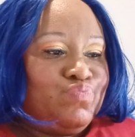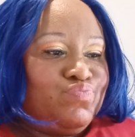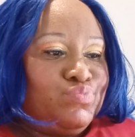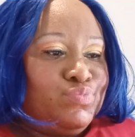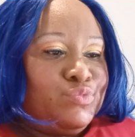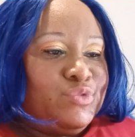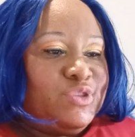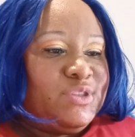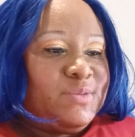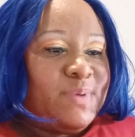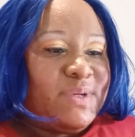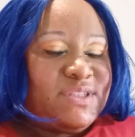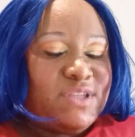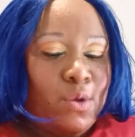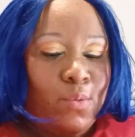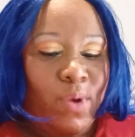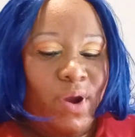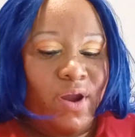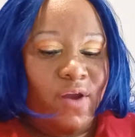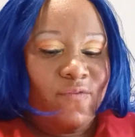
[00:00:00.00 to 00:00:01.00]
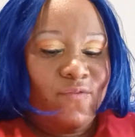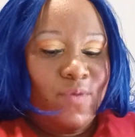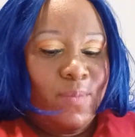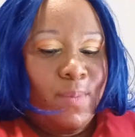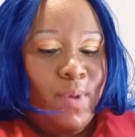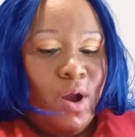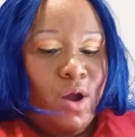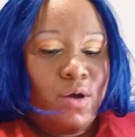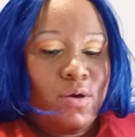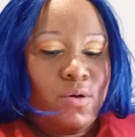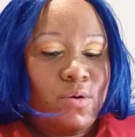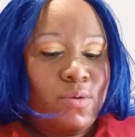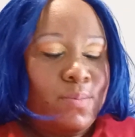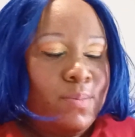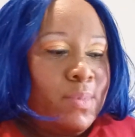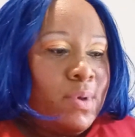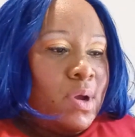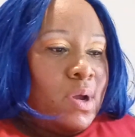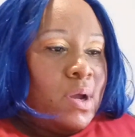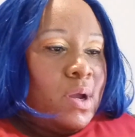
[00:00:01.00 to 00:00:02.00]
Especially working from home.
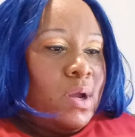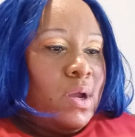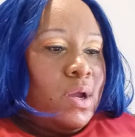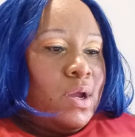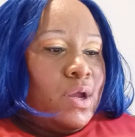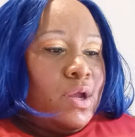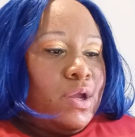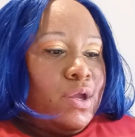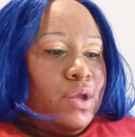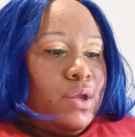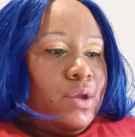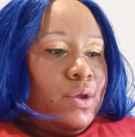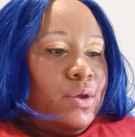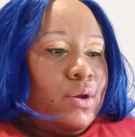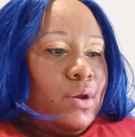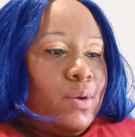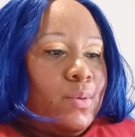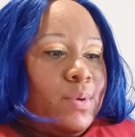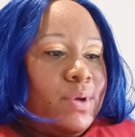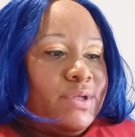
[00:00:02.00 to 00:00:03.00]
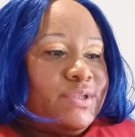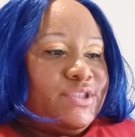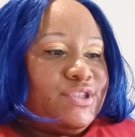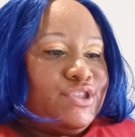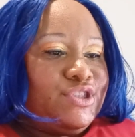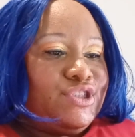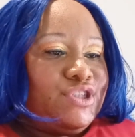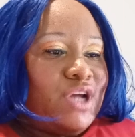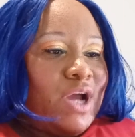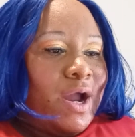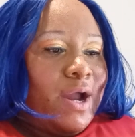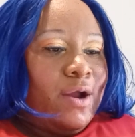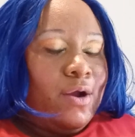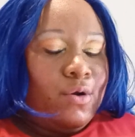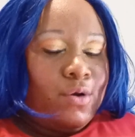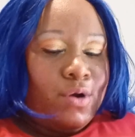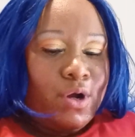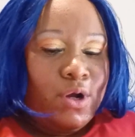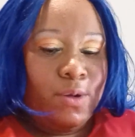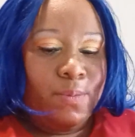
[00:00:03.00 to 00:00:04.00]
You don't want your child
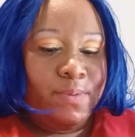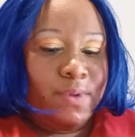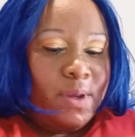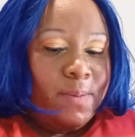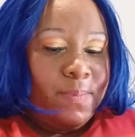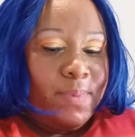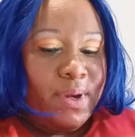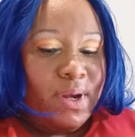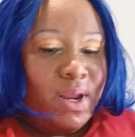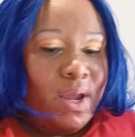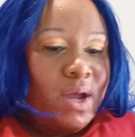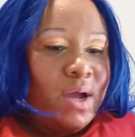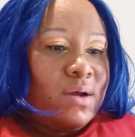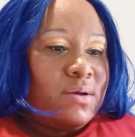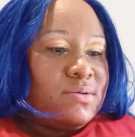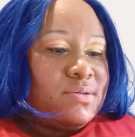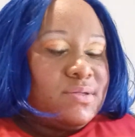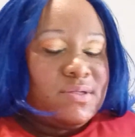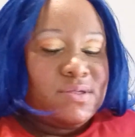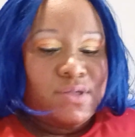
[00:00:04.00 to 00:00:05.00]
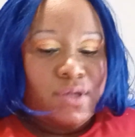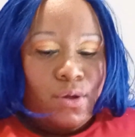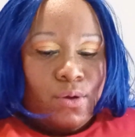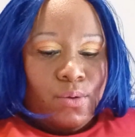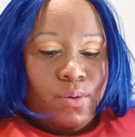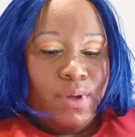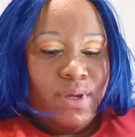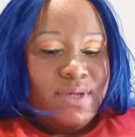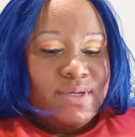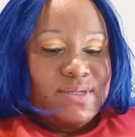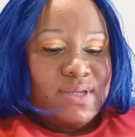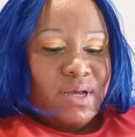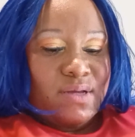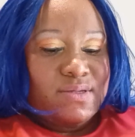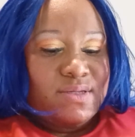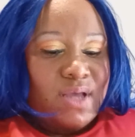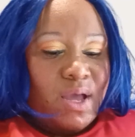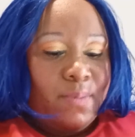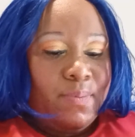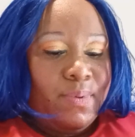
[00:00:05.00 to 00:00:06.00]
cooped up in the house. So he's
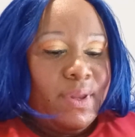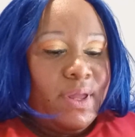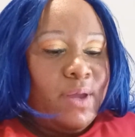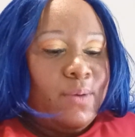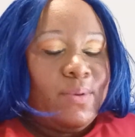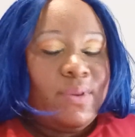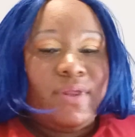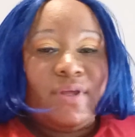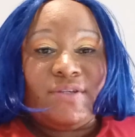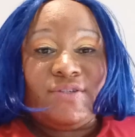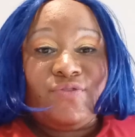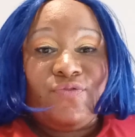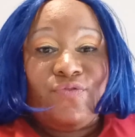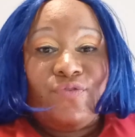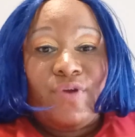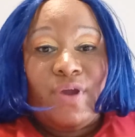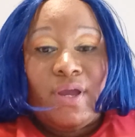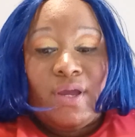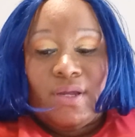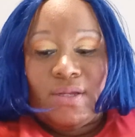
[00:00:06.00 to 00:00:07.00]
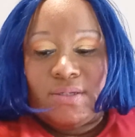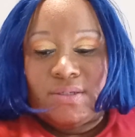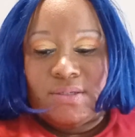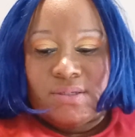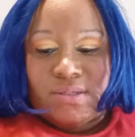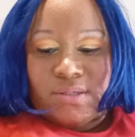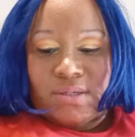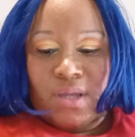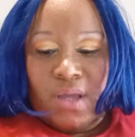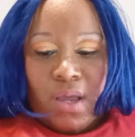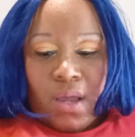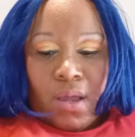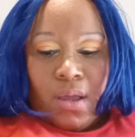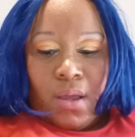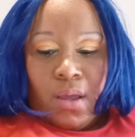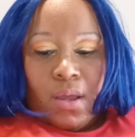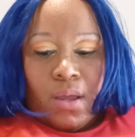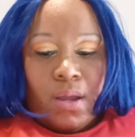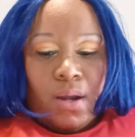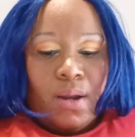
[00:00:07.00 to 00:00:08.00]
outside playing with his friends.
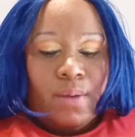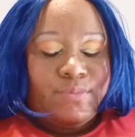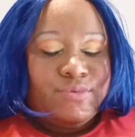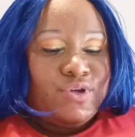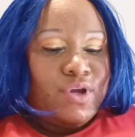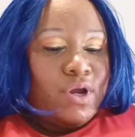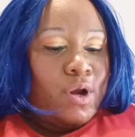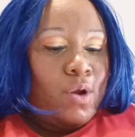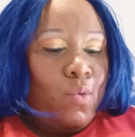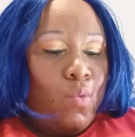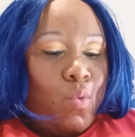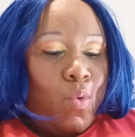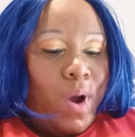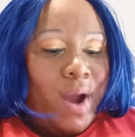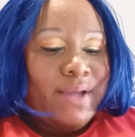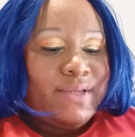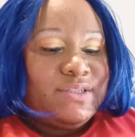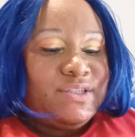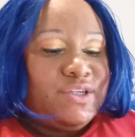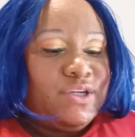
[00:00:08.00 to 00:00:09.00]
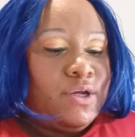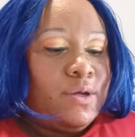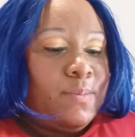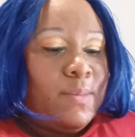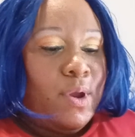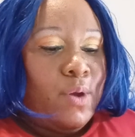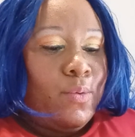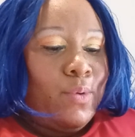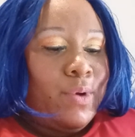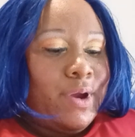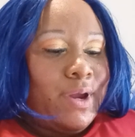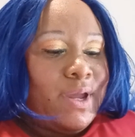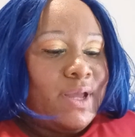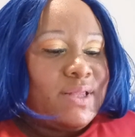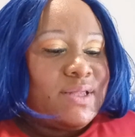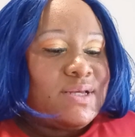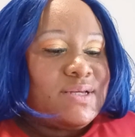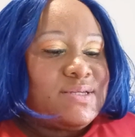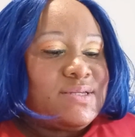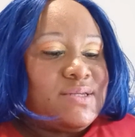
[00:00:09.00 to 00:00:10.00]
And I'm trying to watch him and work at
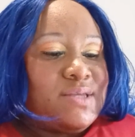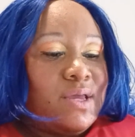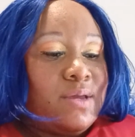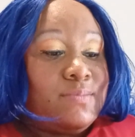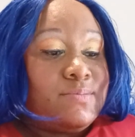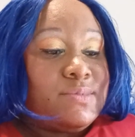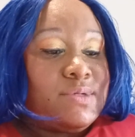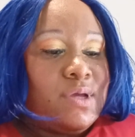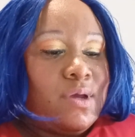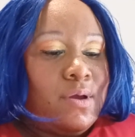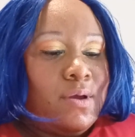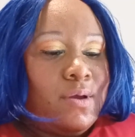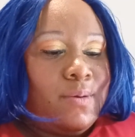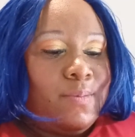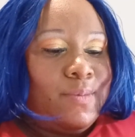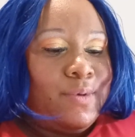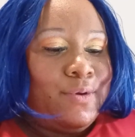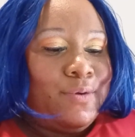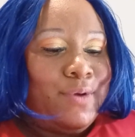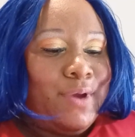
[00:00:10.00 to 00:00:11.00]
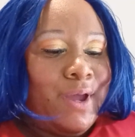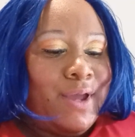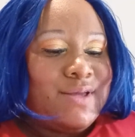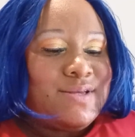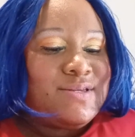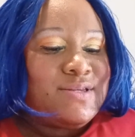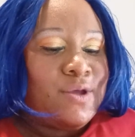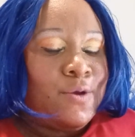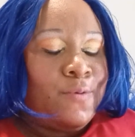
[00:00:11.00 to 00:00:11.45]
the same time. Okay, so